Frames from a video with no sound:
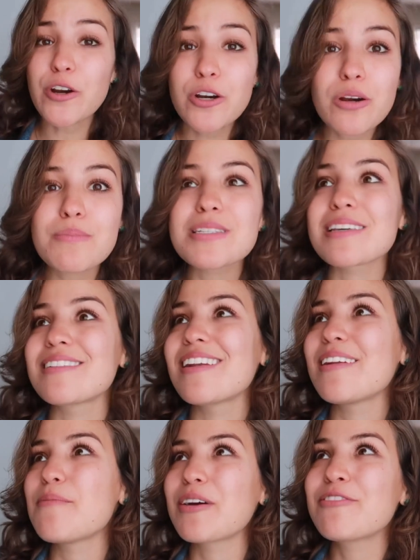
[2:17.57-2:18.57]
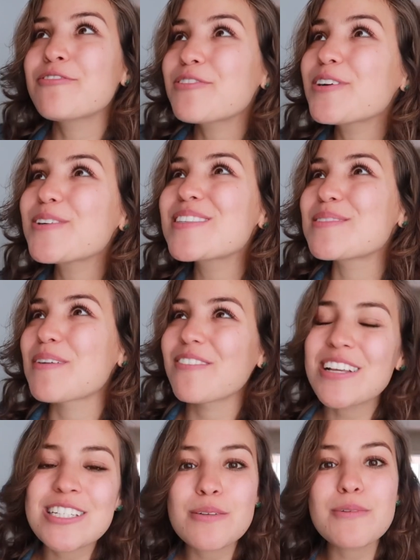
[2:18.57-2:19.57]
herbs and my fruits and my
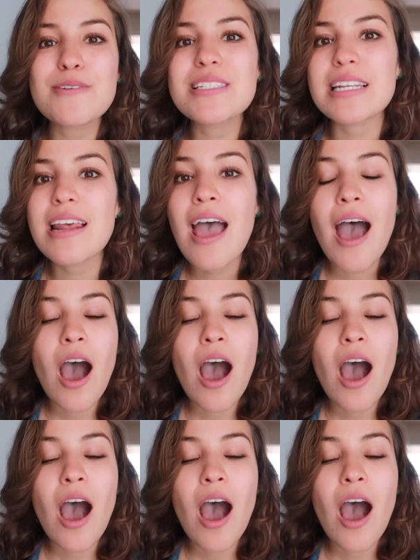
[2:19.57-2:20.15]
vegetables, and